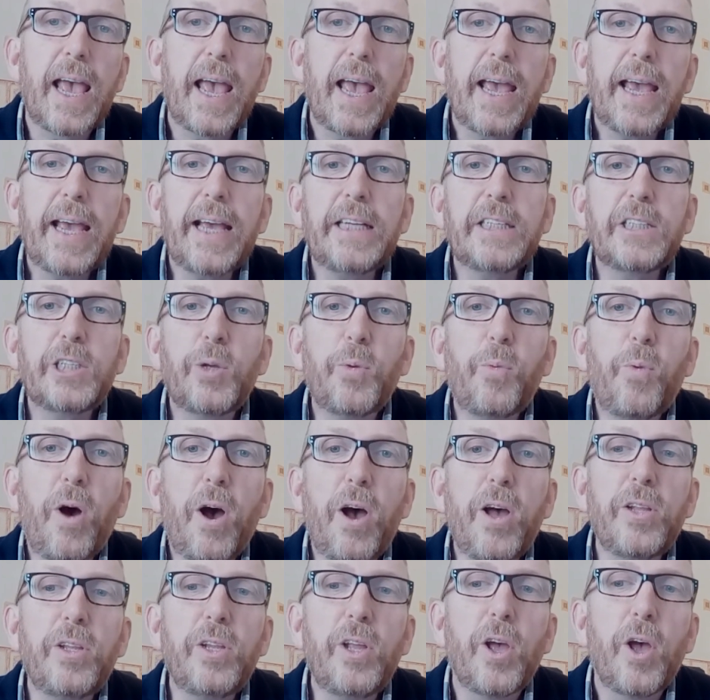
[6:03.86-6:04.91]
He's the
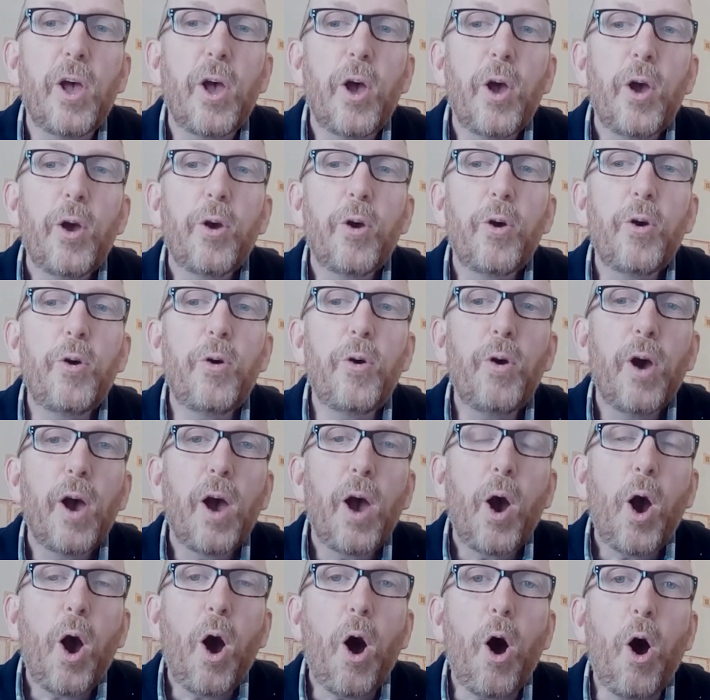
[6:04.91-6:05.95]
one who
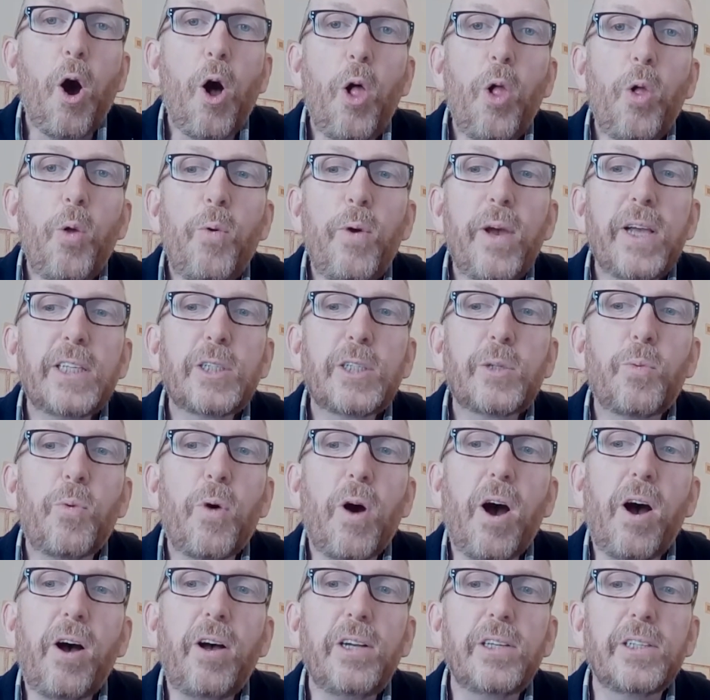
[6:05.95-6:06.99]
always
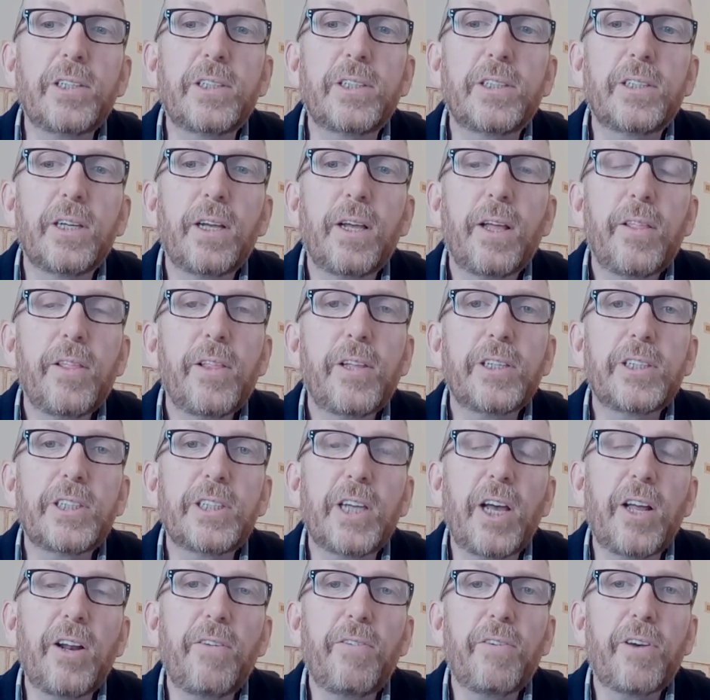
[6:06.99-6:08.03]
was the
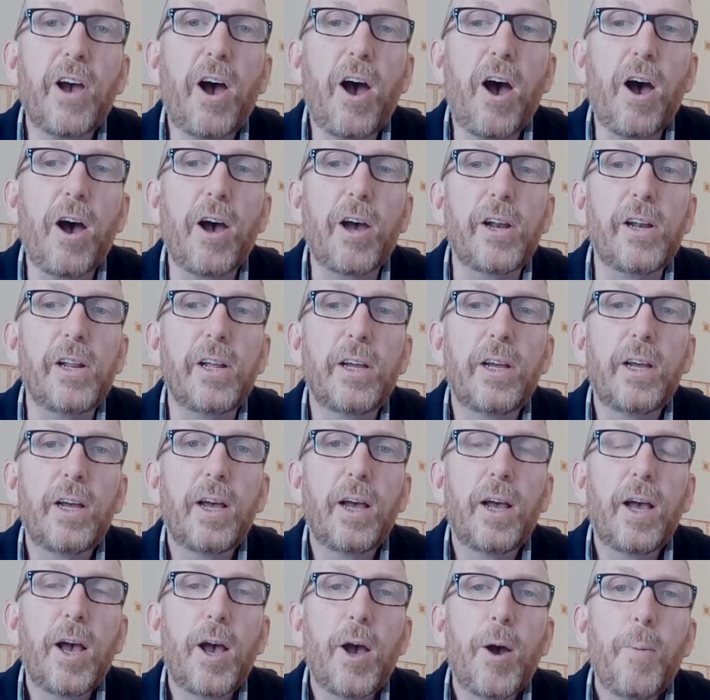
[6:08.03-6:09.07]
Son of God,
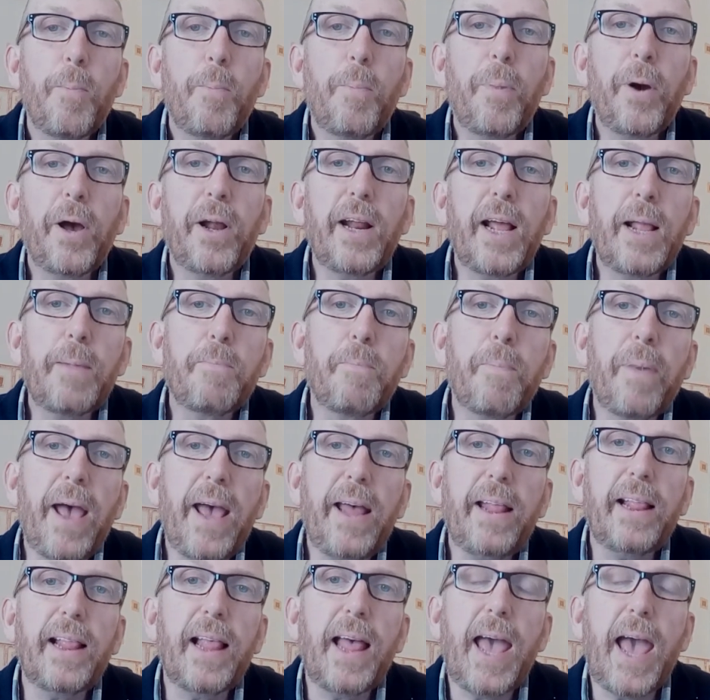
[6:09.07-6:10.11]
but at
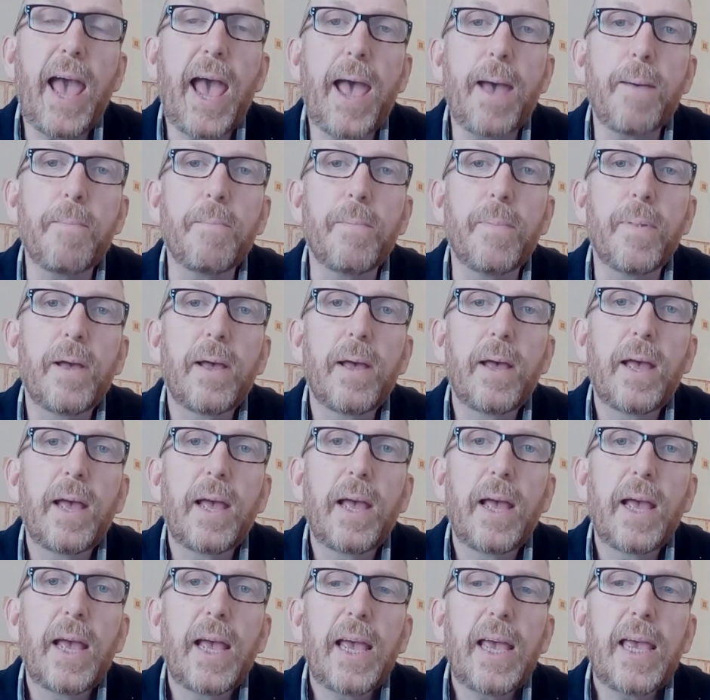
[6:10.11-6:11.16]
Bethlehem
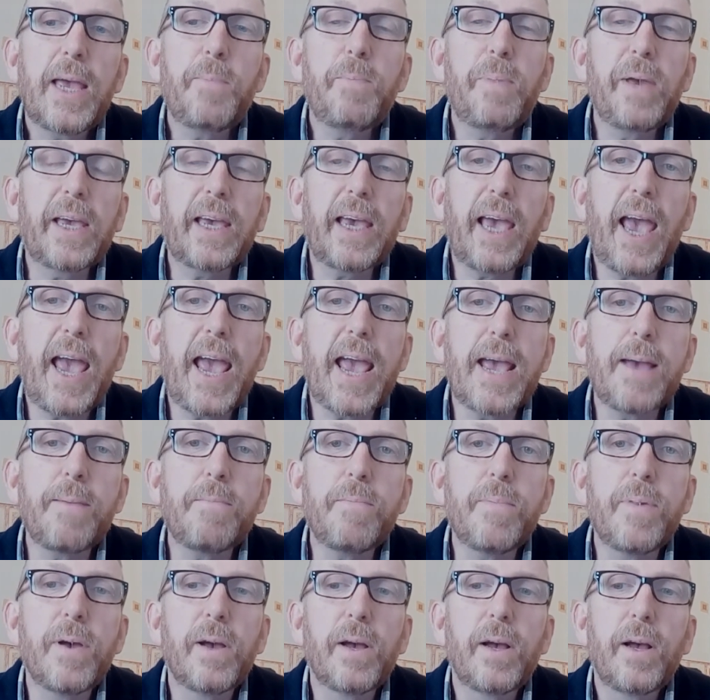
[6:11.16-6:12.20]
he
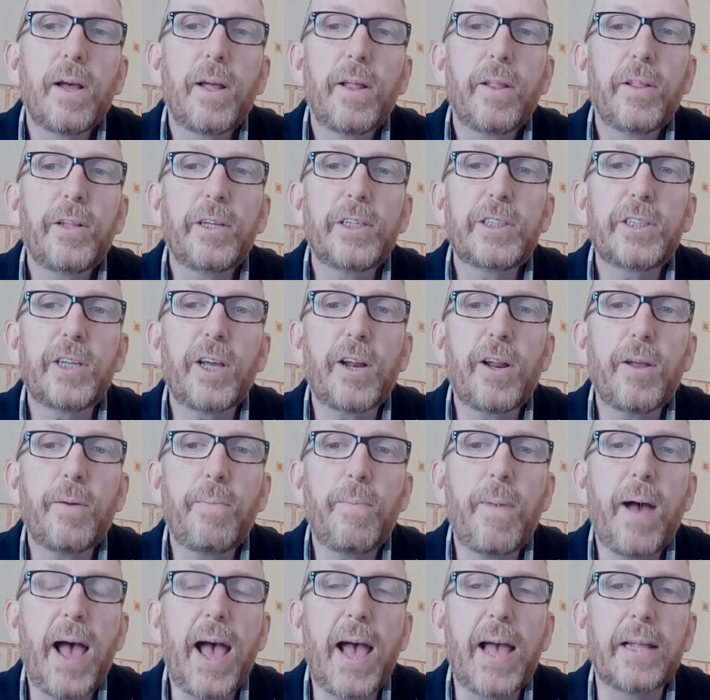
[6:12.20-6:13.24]
became the Son of
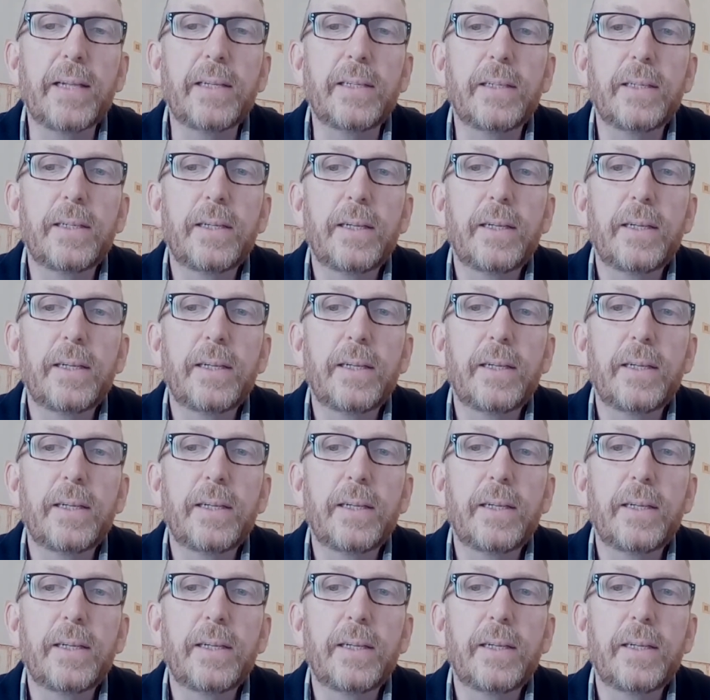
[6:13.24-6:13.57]
Man.